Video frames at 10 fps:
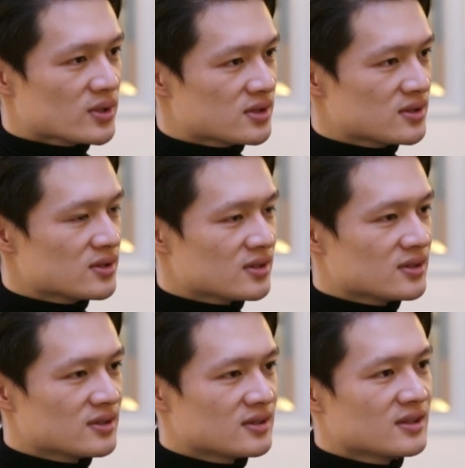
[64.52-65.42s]
it
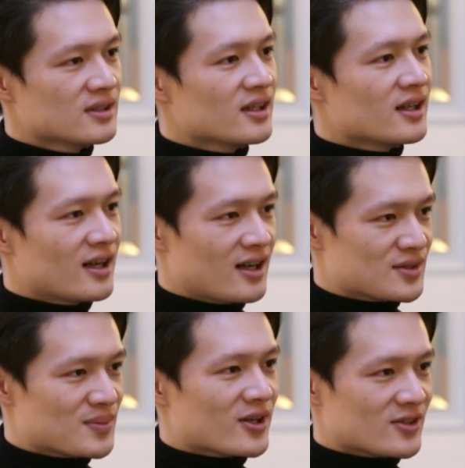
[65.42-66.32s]

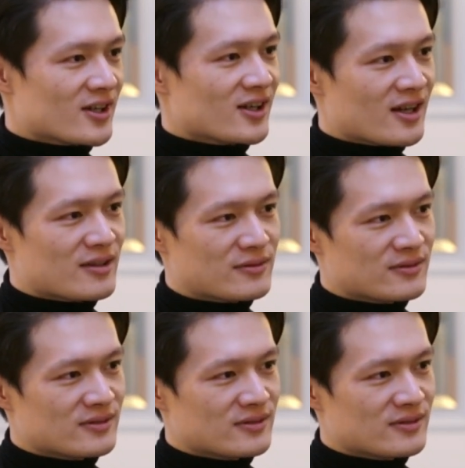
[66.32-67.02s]
as my entire life.